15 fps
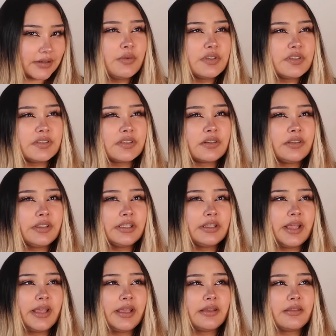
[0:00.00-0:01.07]
It was literally
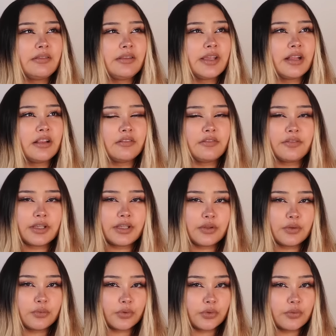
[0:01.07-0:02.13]
like the elephant in
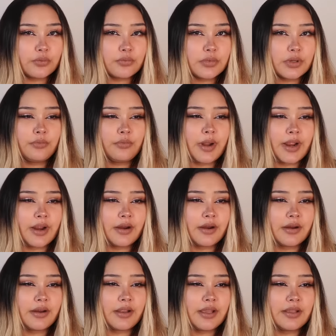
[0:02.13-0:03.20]
the room,
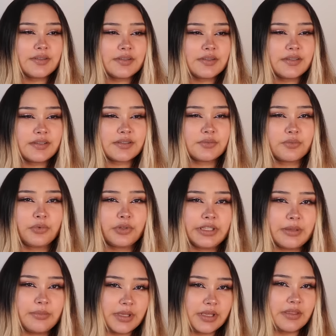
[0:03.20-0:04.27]
where it's this
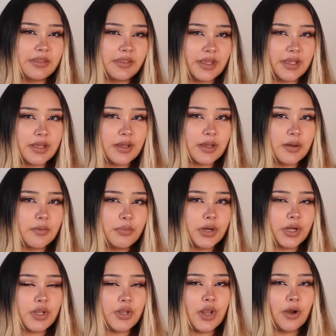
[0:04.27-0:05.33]
really big thing,
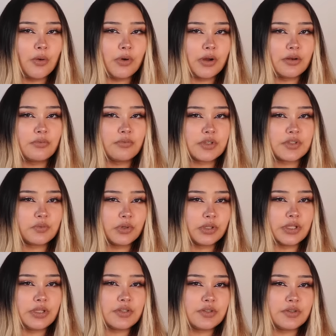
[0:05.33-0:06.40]
but no one was
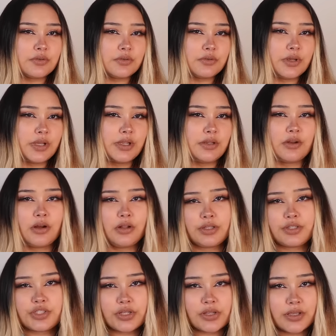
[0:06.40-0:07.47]
willing to
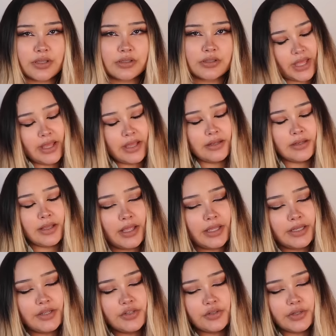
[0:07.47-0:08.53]
acknowledge it. And I
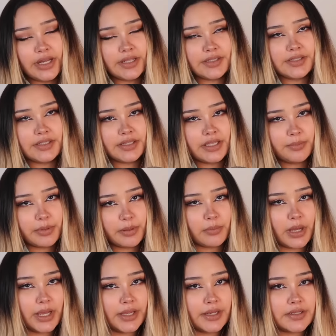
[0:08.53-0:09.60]
need you guys to keep in
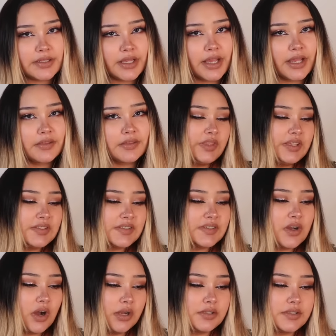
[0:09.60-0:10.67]
mind that this
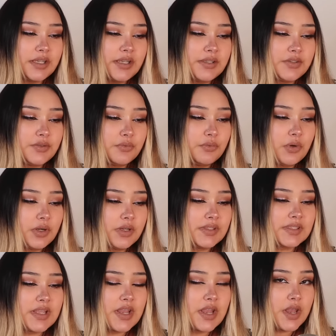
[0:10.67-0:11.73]
content
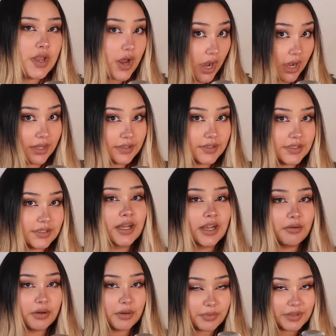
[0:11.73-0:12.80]
was not, I
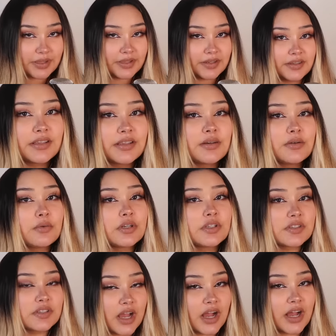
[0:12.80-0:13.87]
repeat, it
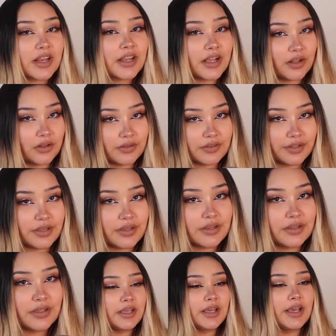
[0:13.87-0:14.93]
was not
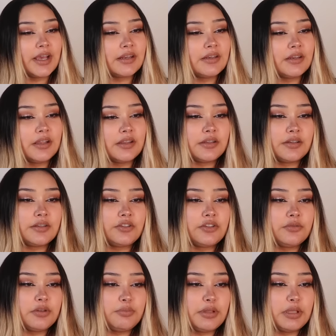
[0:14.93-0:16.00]
healthy. It had nothing to
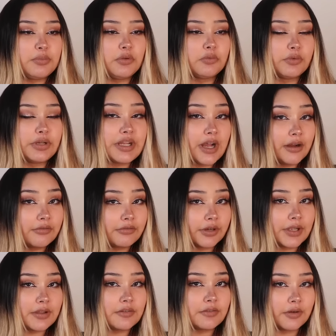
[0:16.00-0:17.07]
do with people
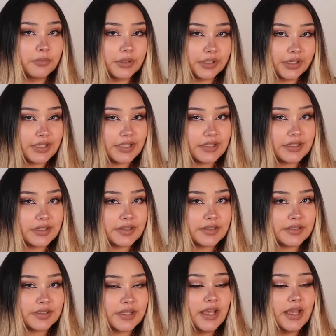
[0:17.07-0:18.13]
recovering from their E
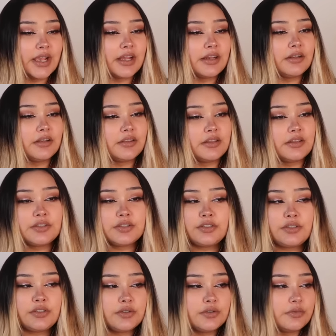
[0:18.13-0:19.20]
Ds. It had nothing to
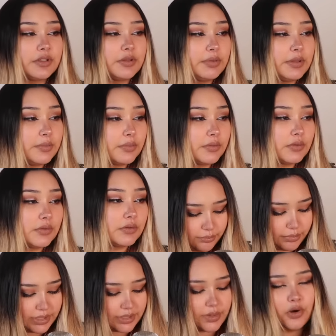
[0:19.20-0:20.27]
do with people
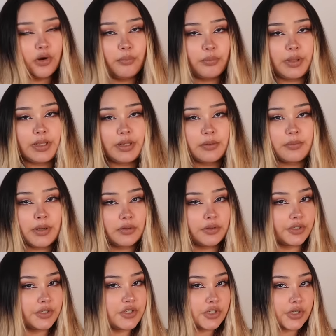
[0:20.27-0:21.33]
being open about
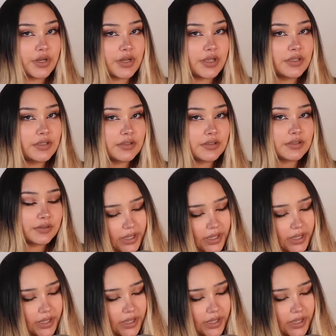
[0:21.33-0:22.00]
their journeys.